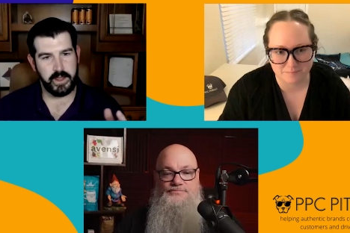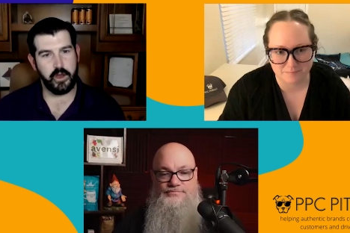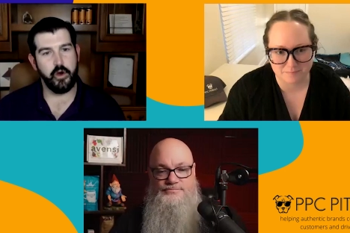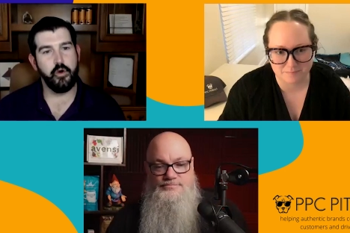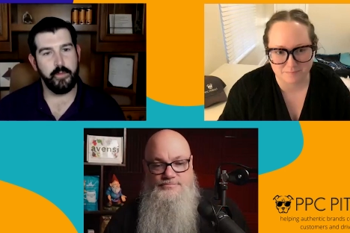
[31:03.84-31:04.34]

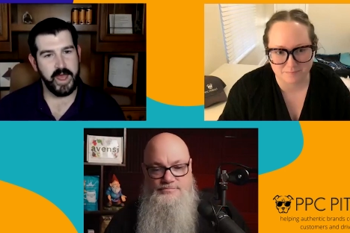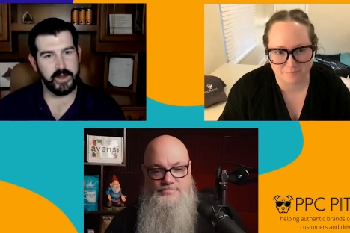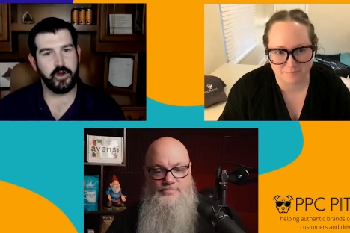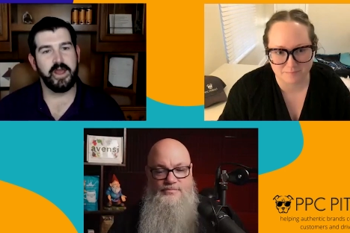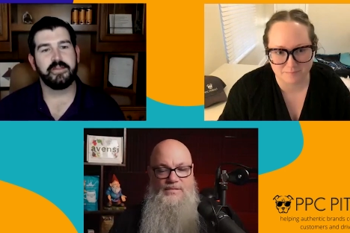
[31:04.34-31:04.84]
Speaker 1: like a home
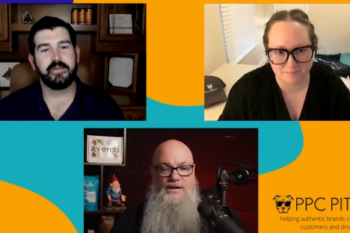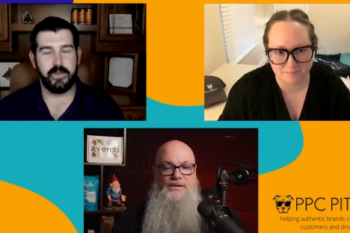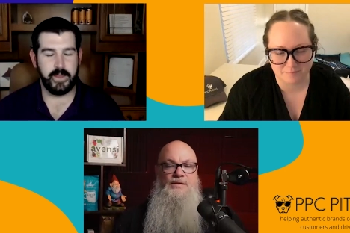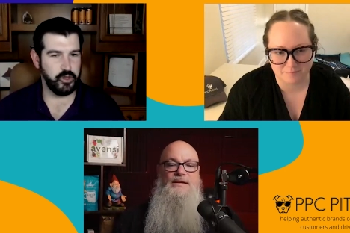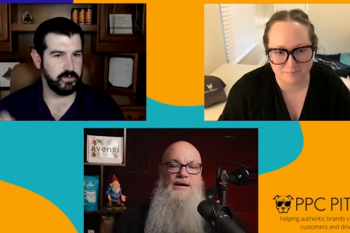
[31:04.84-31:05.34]
address
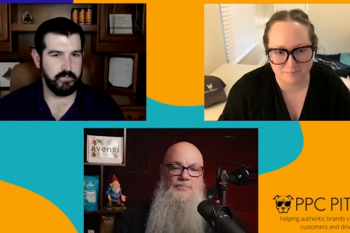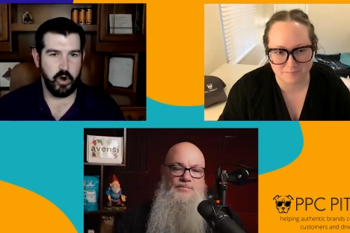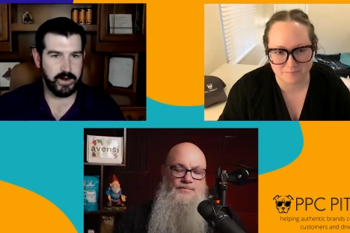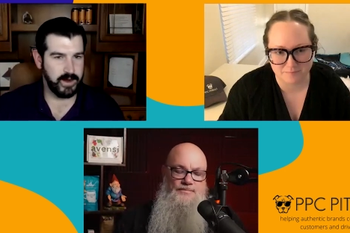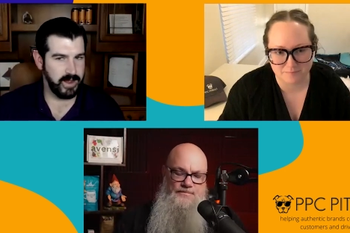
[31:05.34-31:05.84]
and then yeah. just
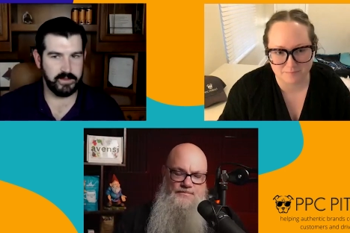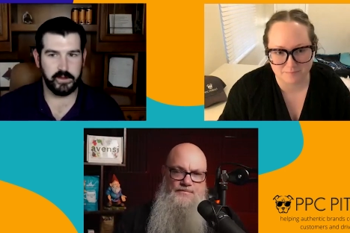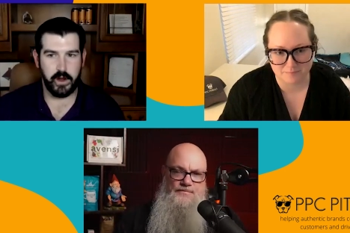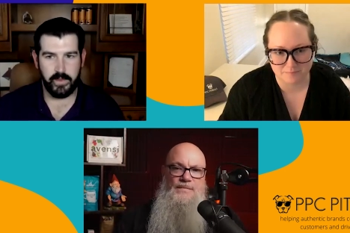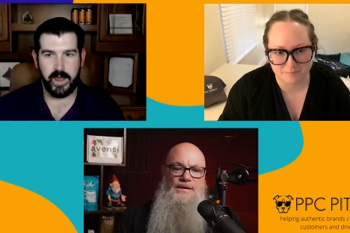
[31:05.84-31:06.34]
mark it
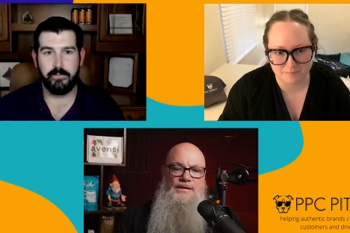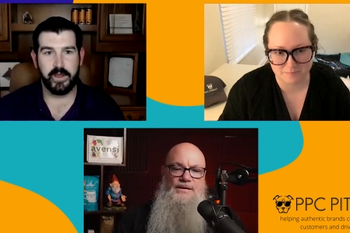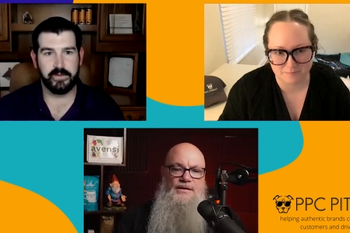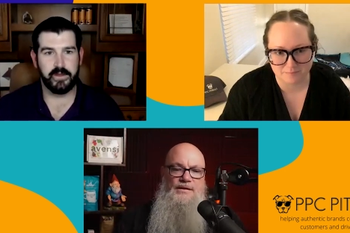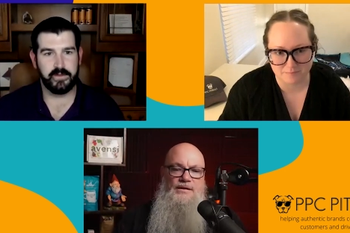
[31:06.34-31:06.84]
as an
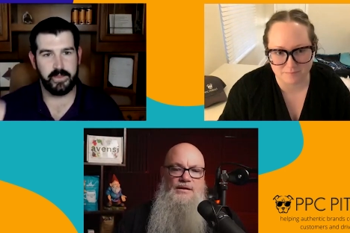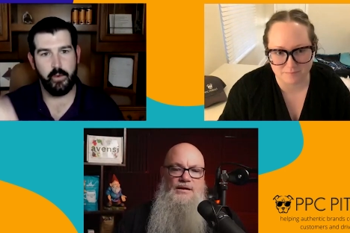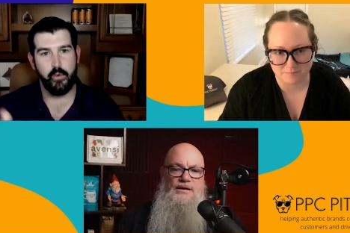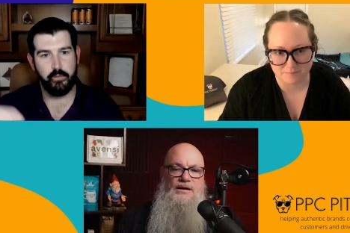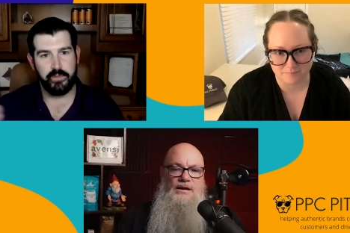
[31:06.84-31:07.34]
online business, and
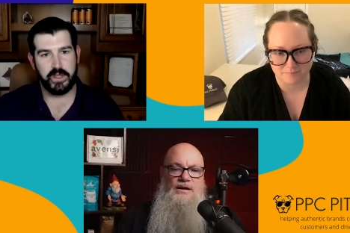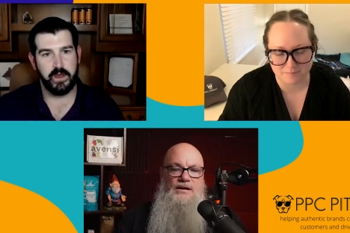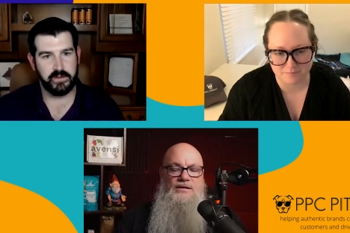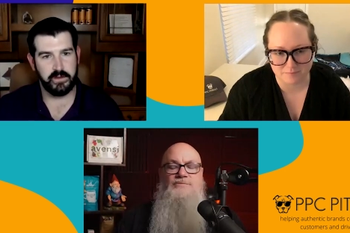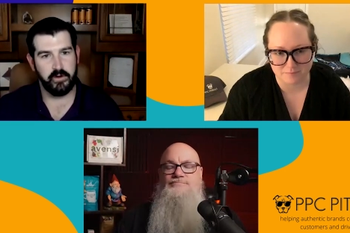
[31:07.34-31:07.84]
that won't be
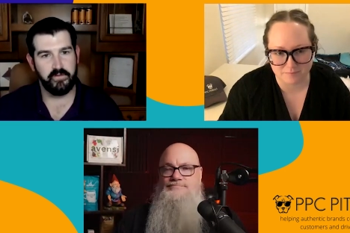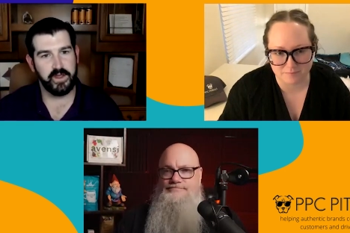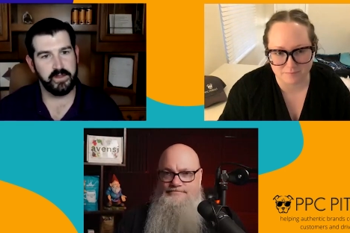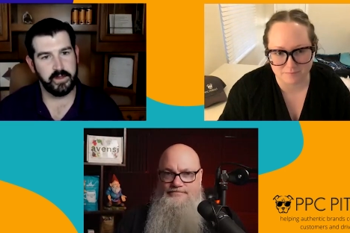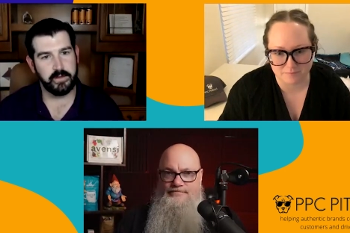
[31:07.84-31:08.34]
customer
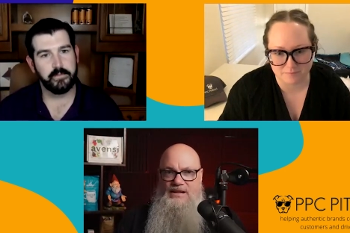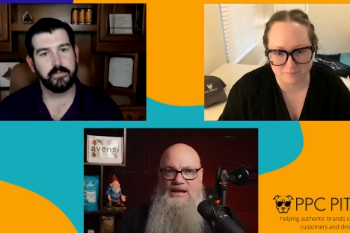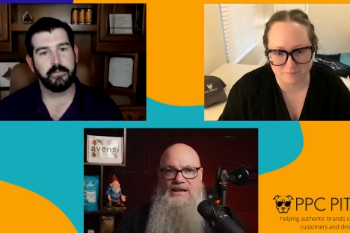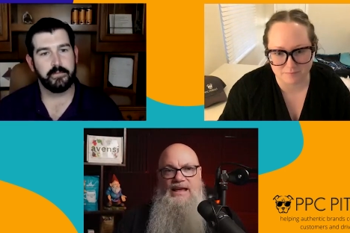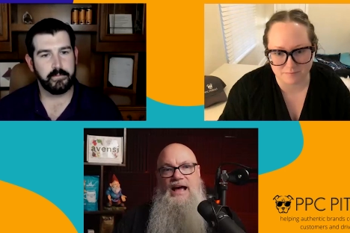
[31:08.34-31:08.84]
facing.
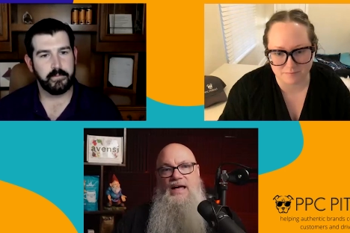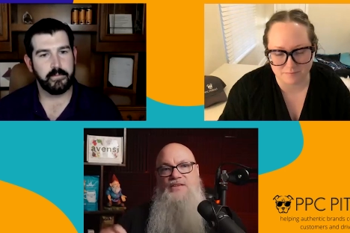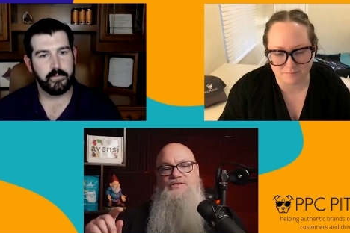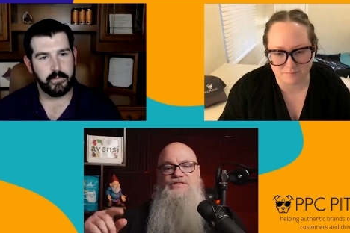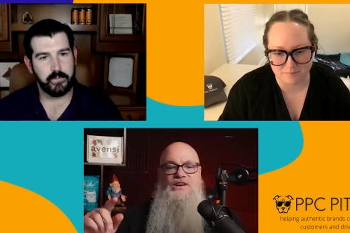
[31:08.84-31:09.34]
Speaker 2: Yeah, and
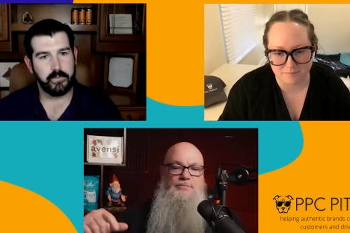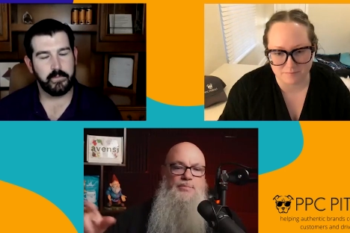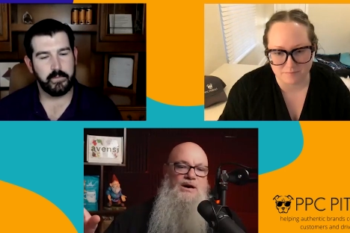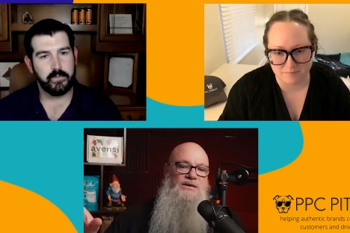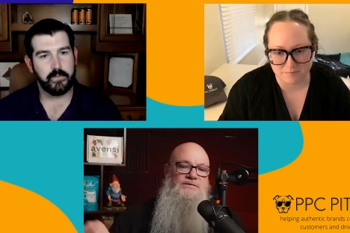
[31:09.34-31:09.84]
there's a
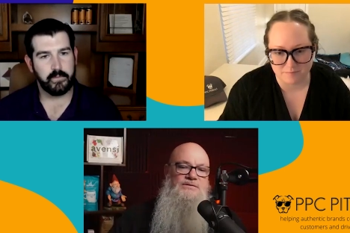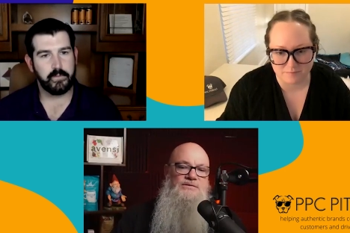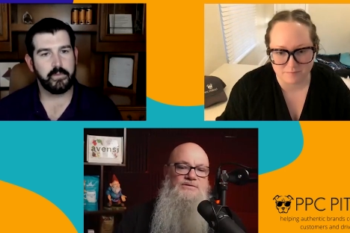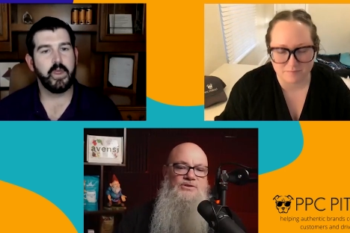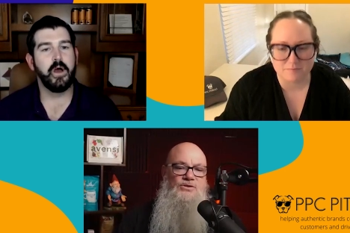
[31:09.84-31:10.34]
checkbox.
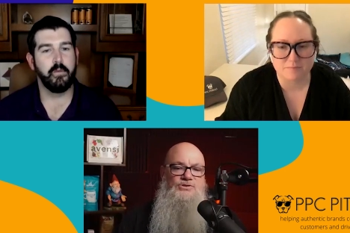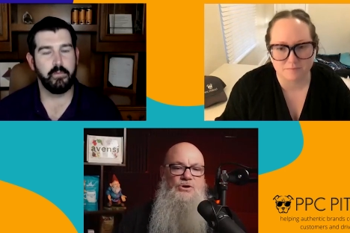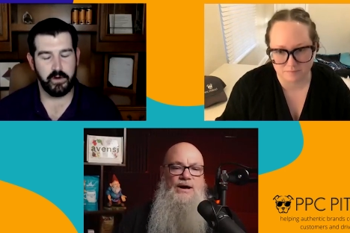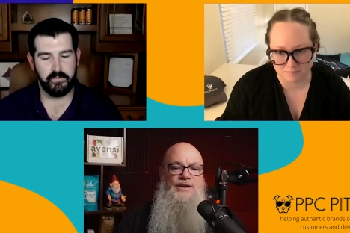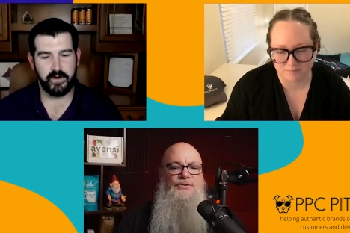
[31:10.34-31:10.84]
Don't
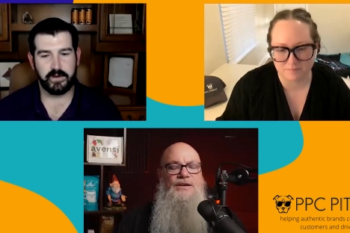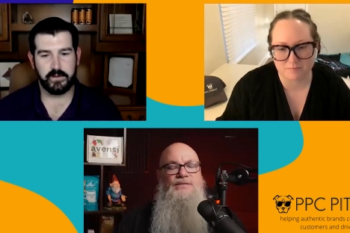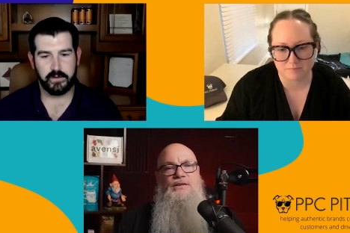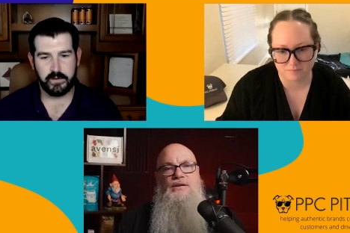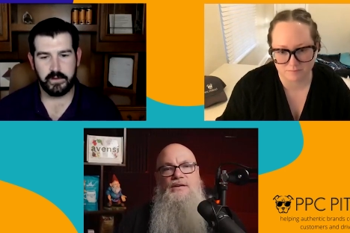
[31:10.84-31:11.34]
show oh,
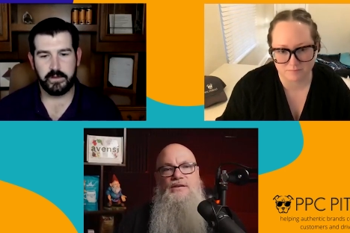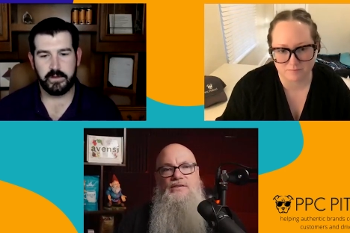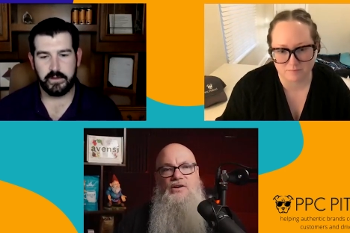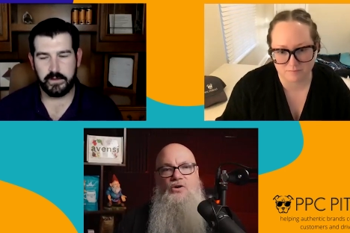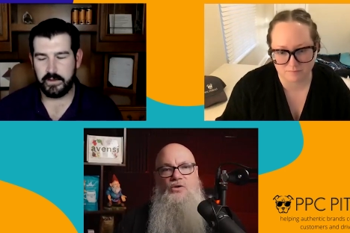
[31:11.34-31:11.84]
address.
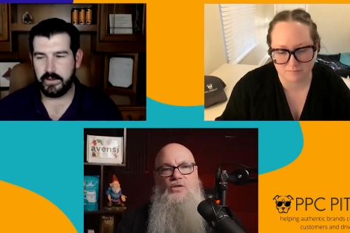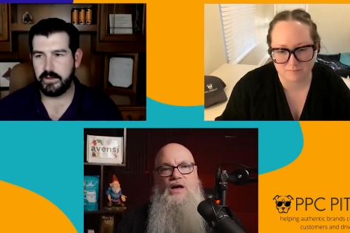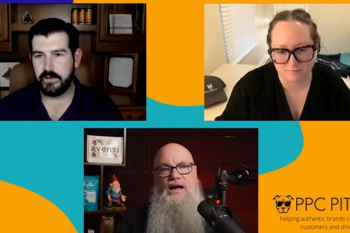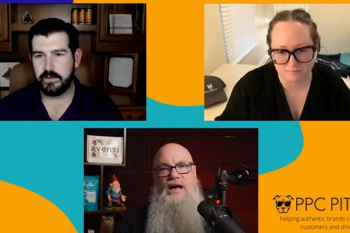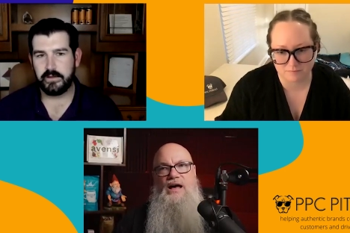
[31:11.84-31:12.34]
So
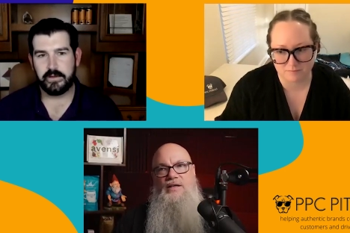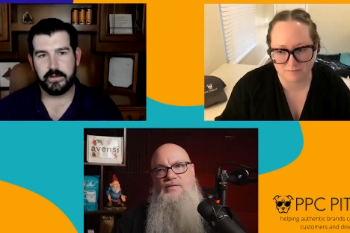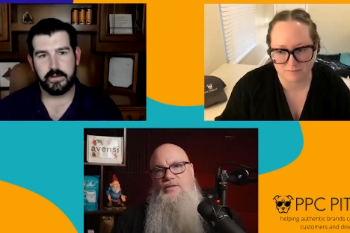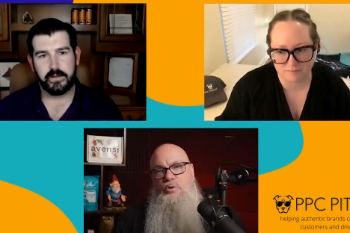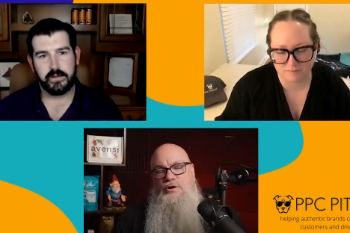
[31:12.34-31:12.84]
uh,
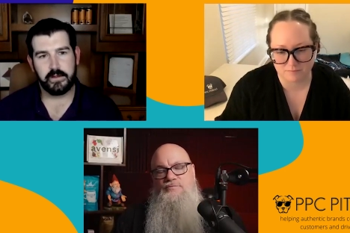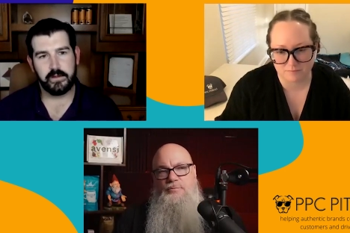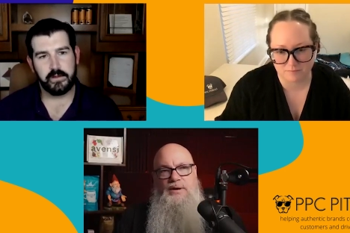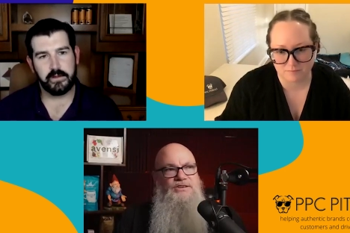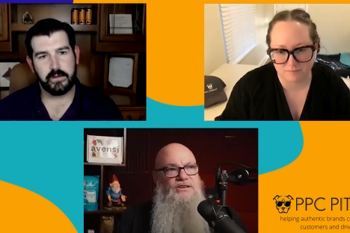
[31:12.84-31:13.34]
the more
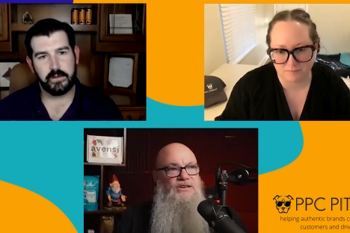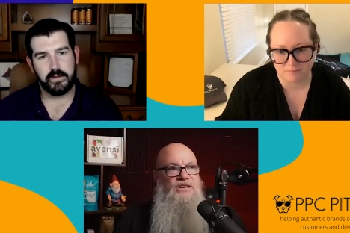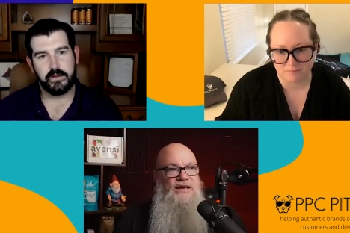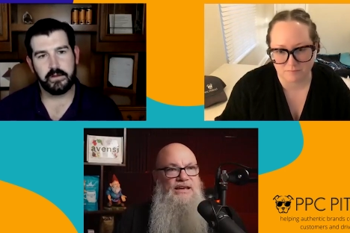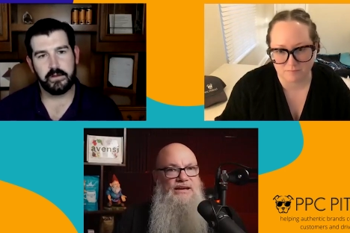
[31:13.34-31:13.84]
information you
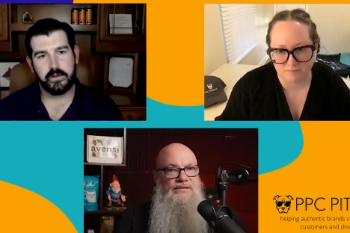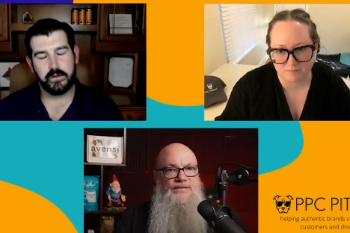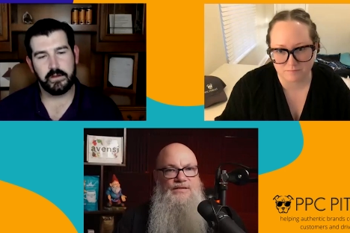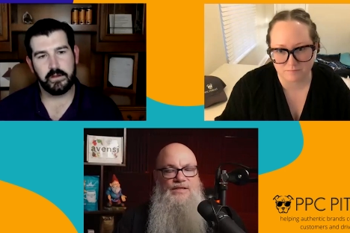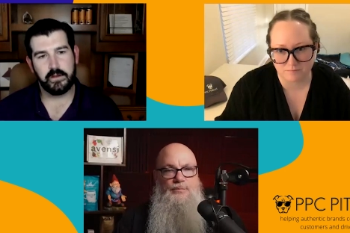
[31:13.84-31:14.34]
can give, the